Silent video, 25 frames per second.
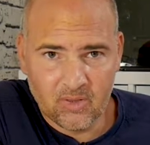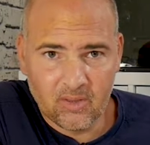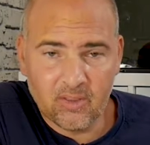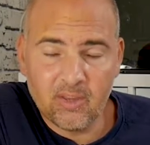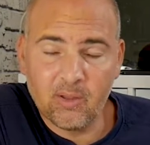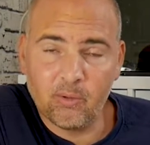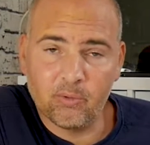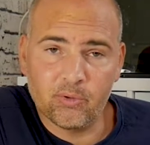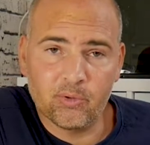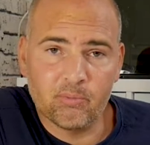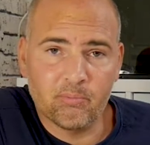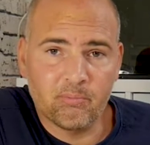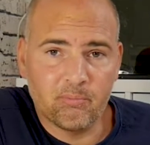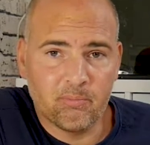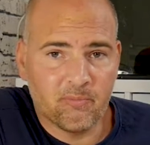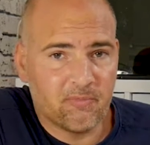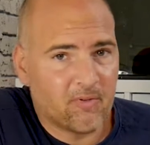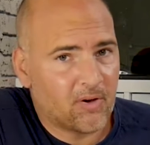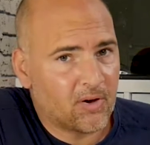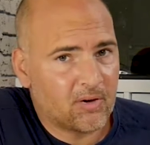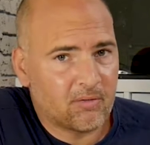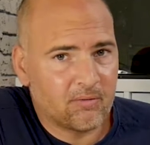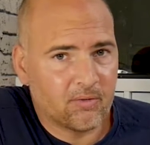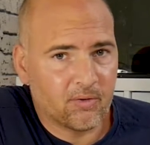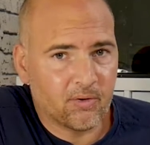They're
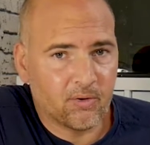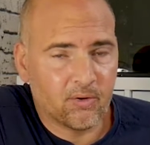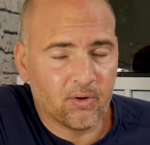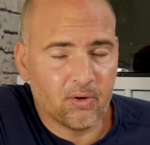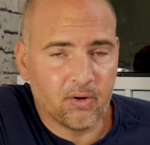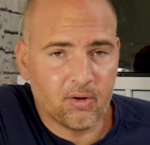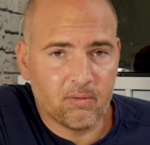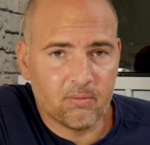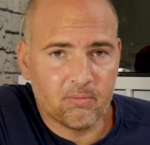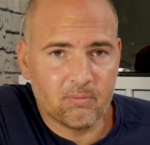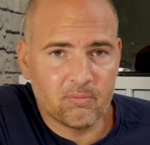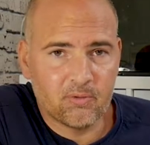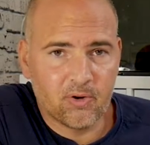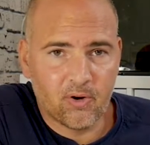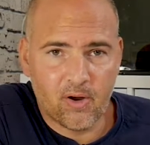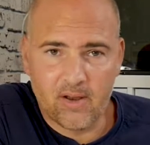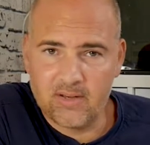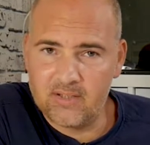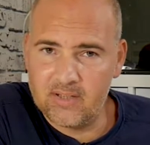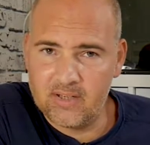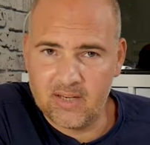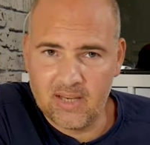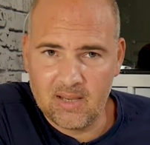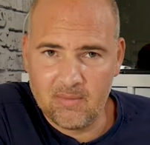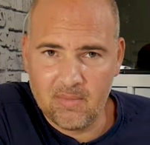fine for
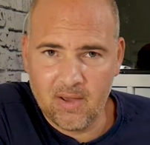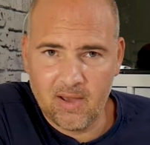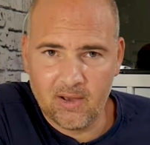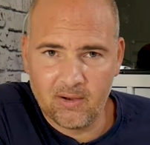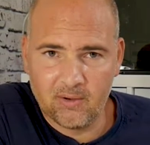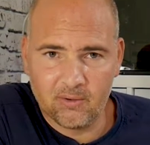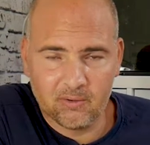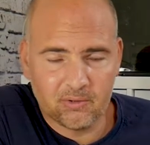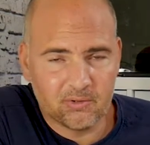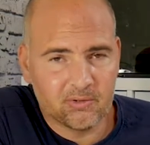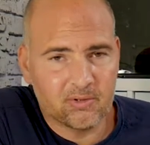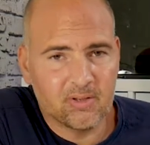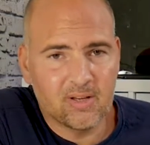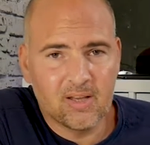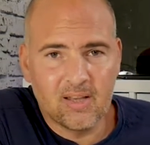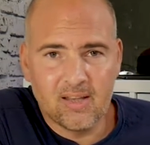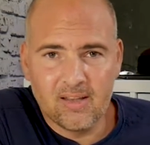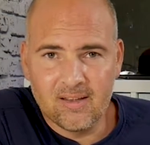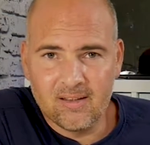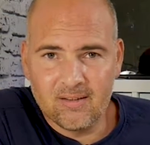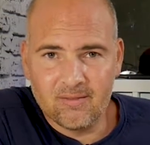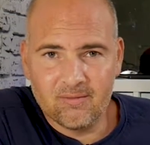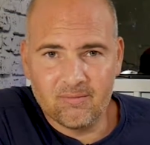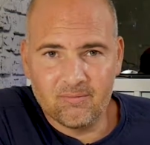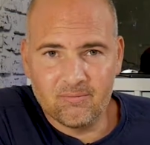creating emails,
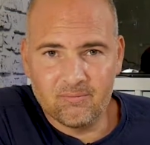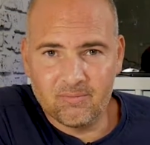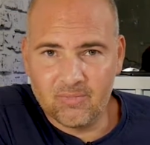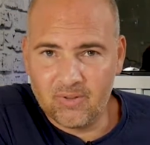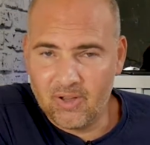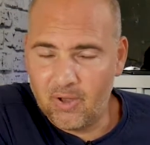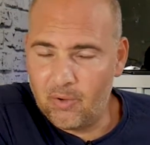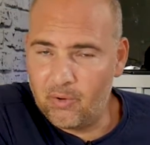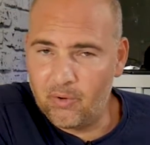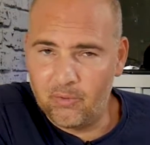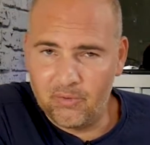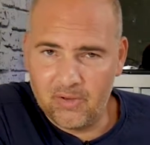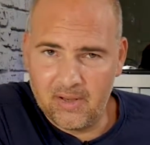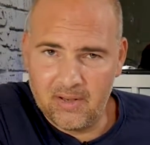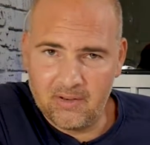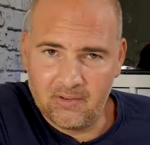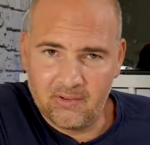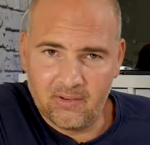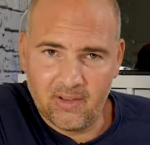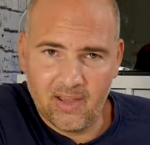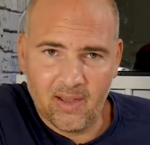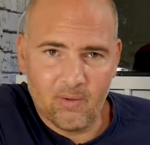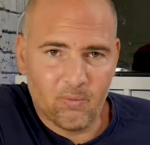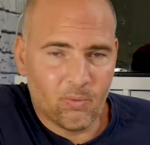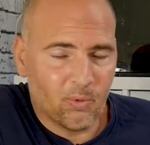going on the
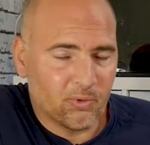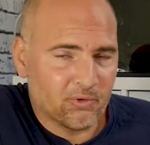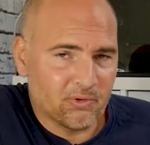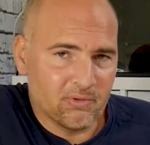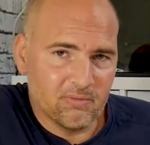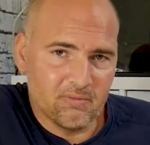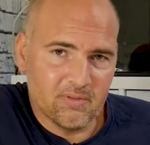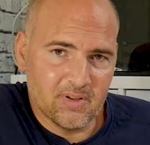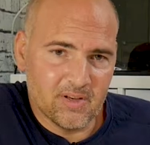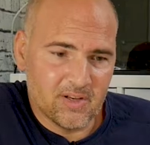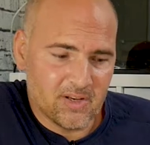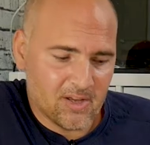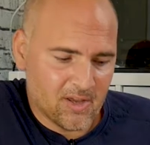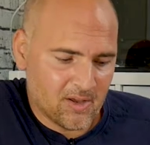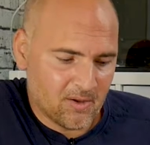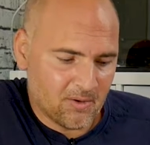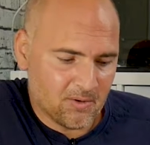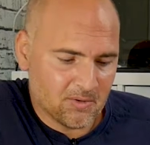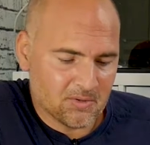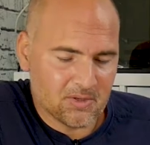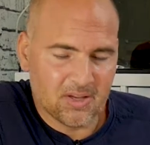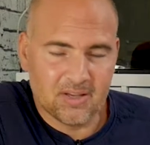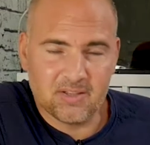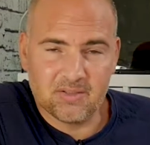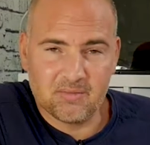internet, watching
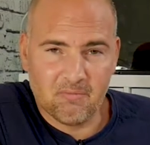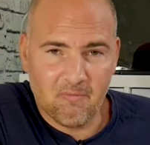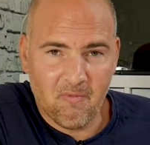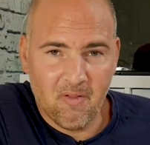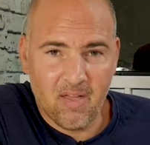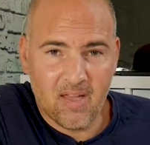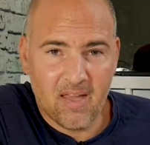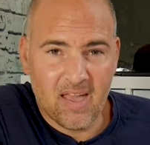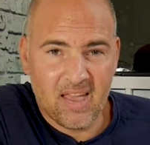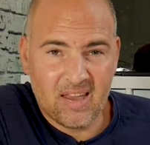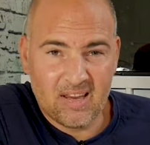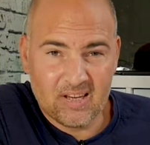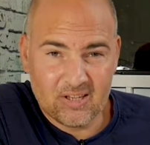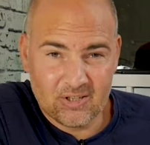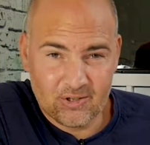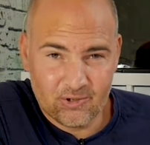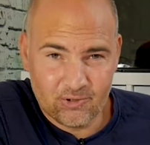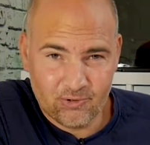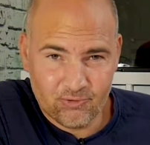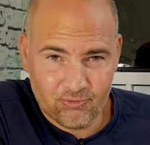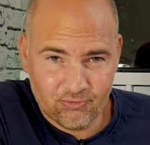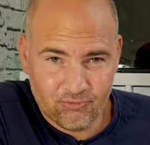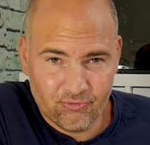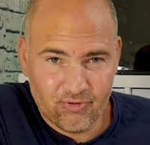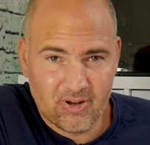videos, and some
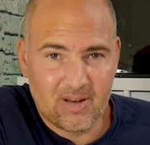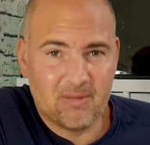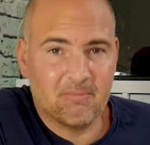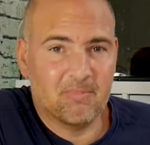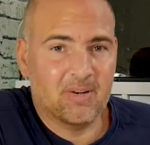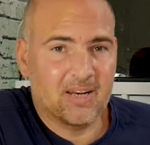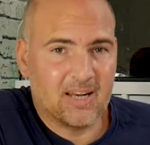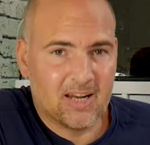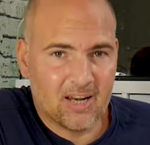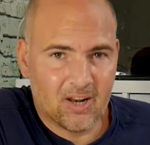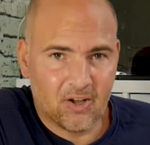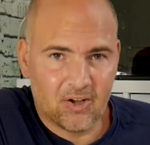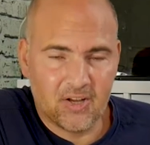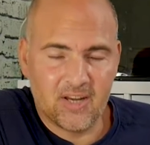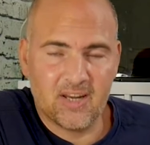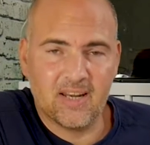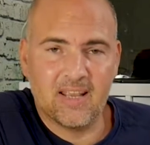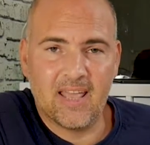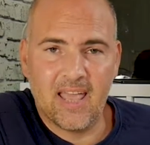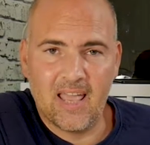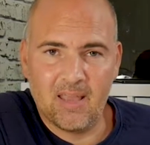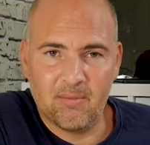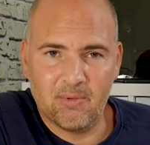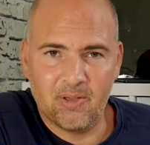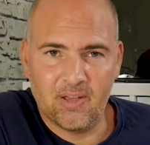extremely light
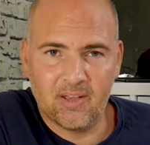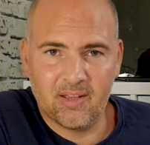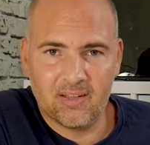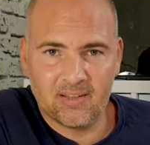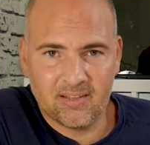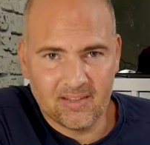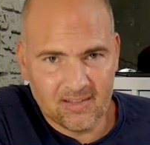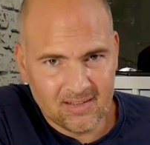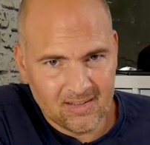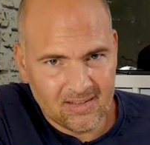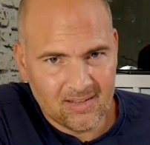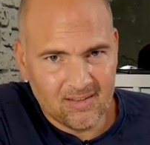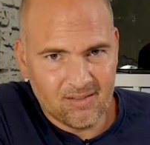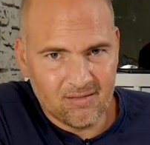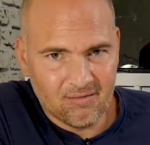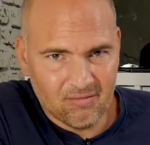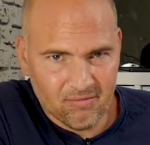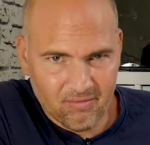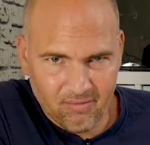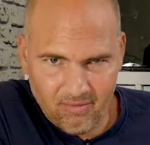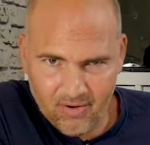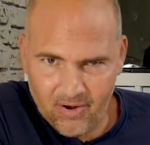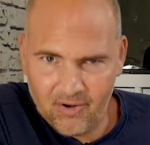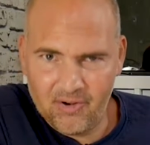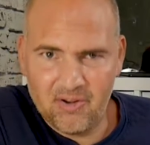gaming,
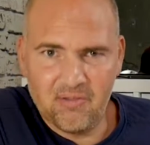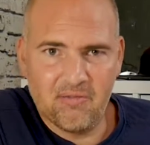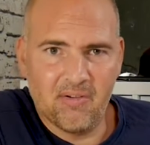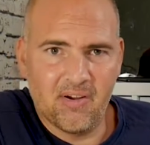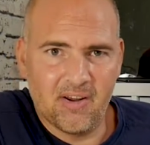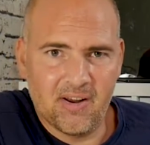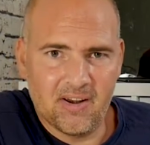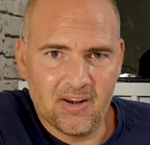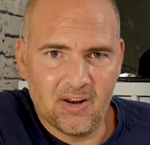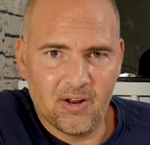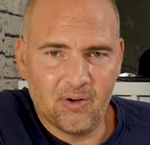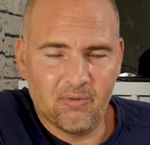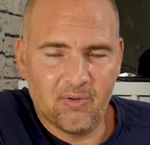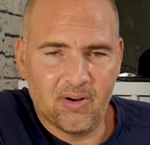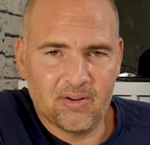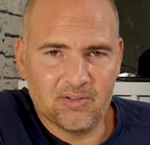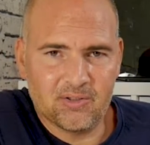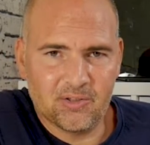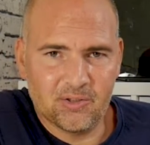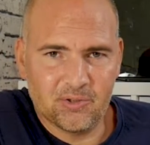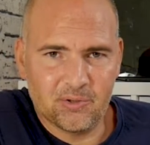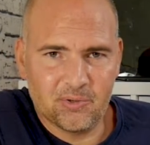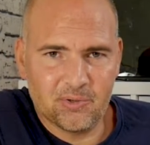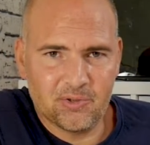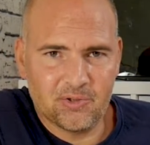very, very low
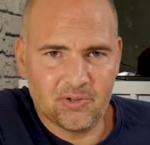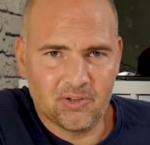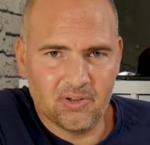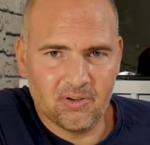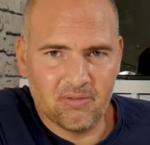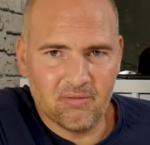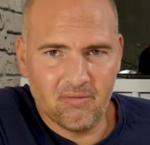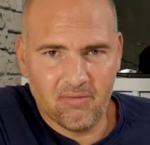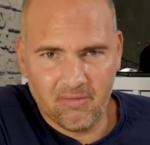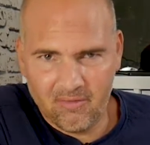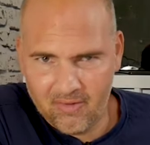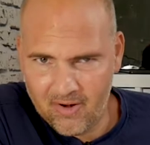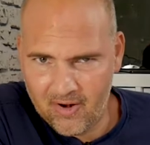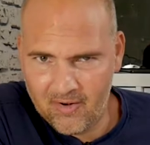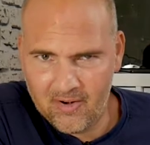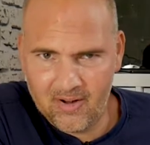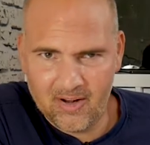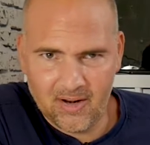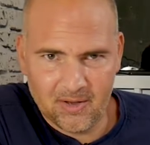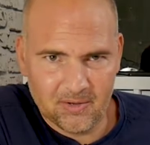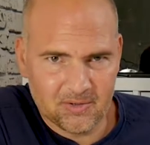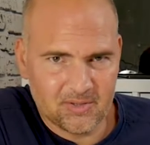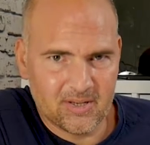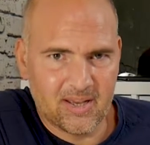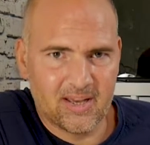resolution, very
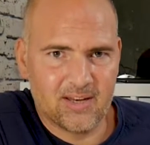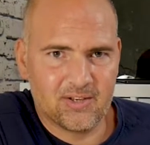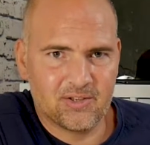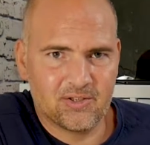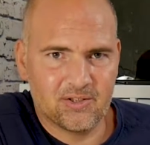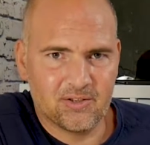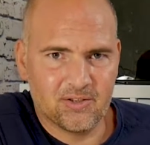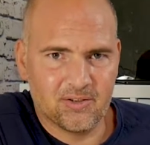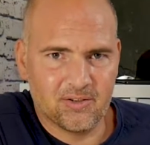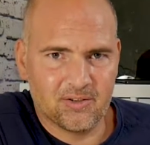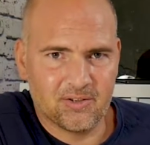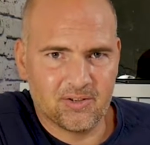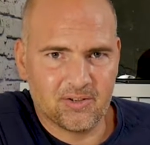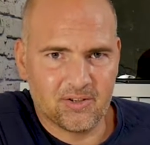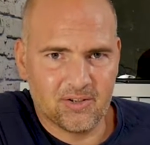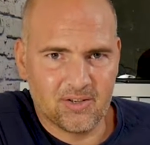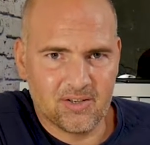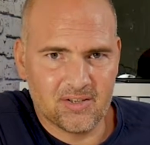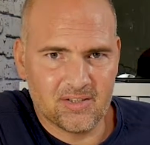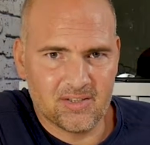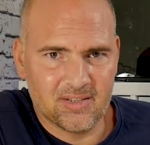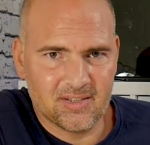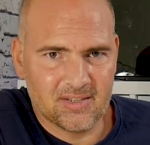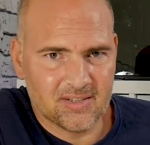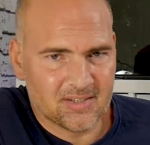low texture
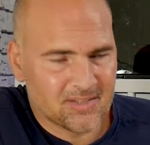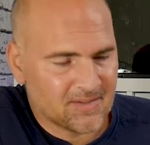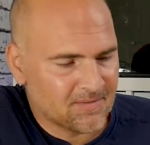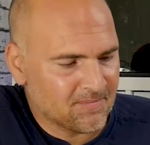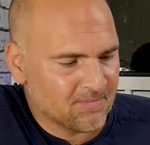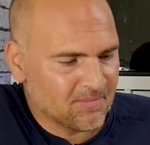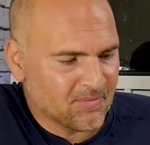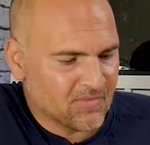sizes.